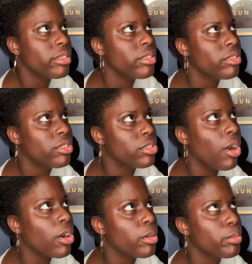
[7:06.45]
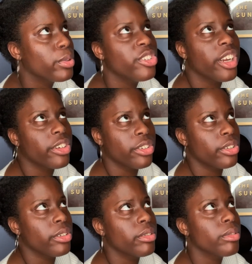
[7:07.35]
star projector
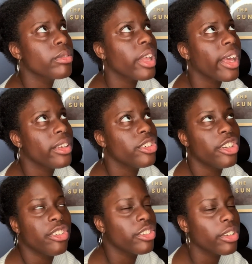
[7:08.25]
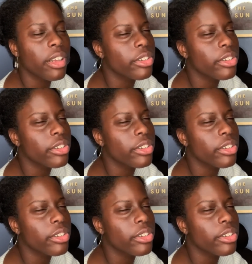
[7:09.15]
that changes colors?